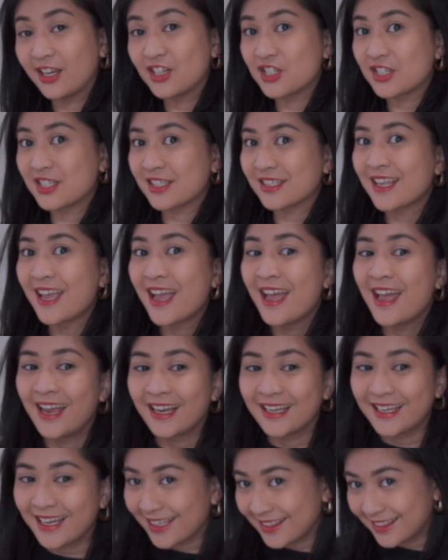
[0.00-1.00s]
and just
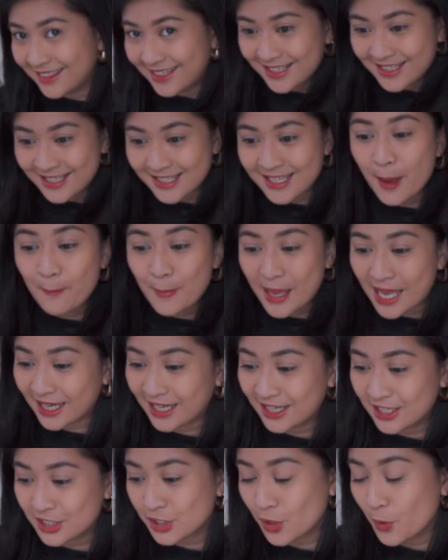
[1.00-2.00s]
get this
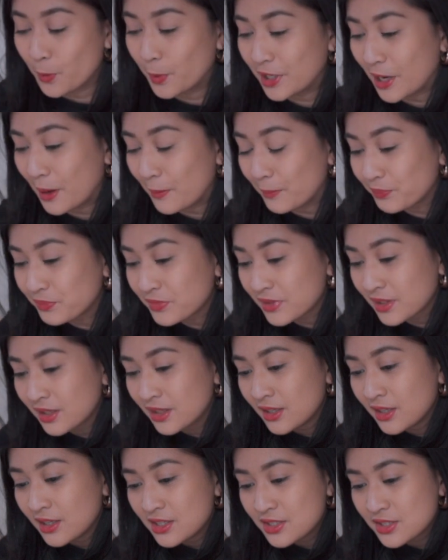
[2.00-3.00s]
package open up.
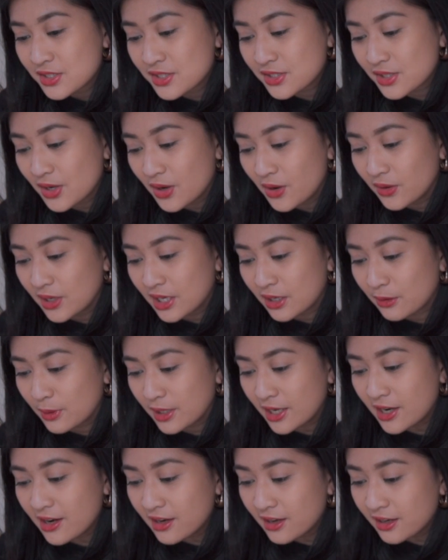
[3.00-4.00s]
So here
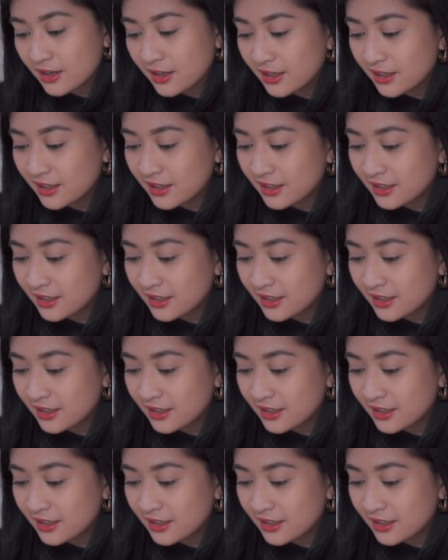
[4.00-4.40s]
we are.